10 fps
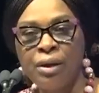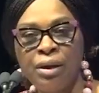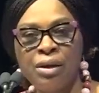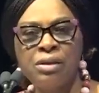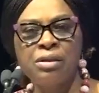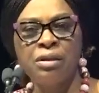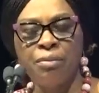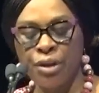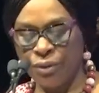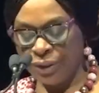In
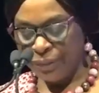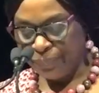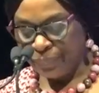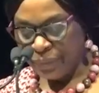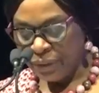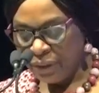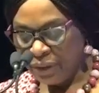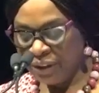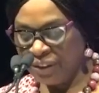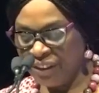summary,
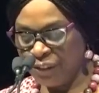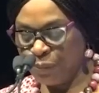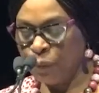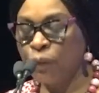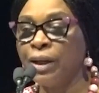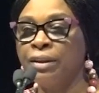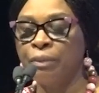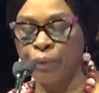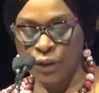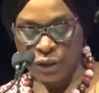it gives people at the
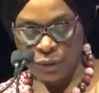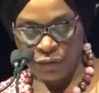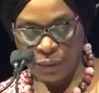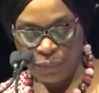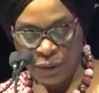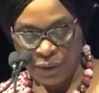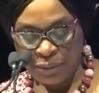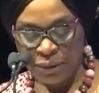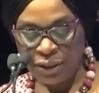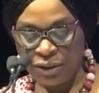bottom of the
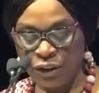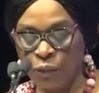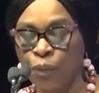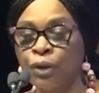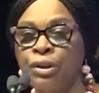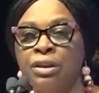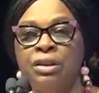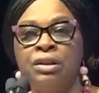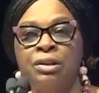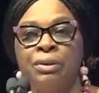pyramid the
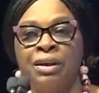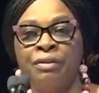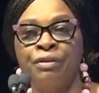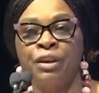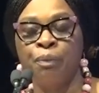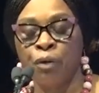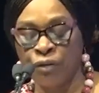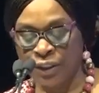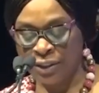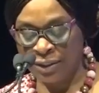opportunity to alleviate
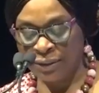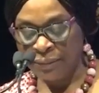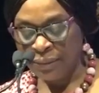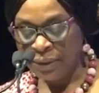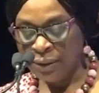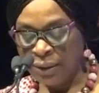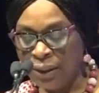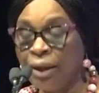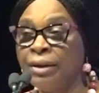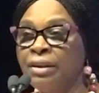poverty
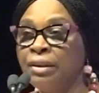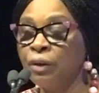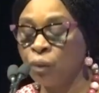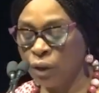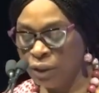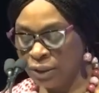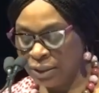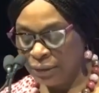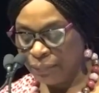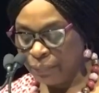and
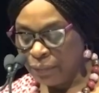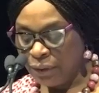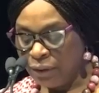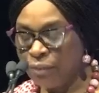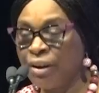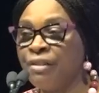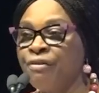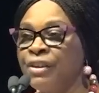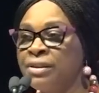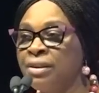inequality by
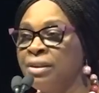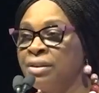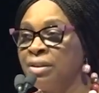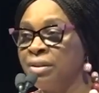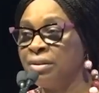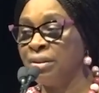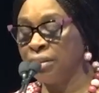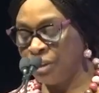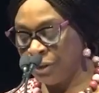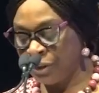
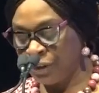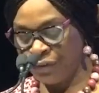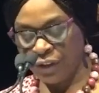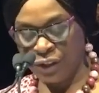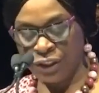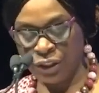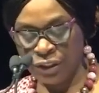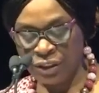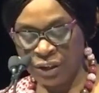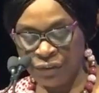facilitating the use of
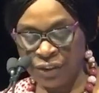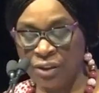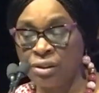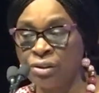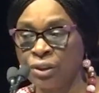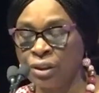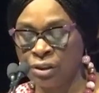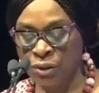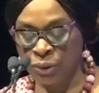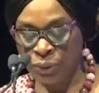financial services such
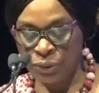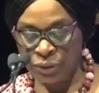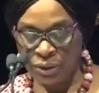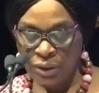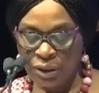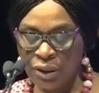as loans,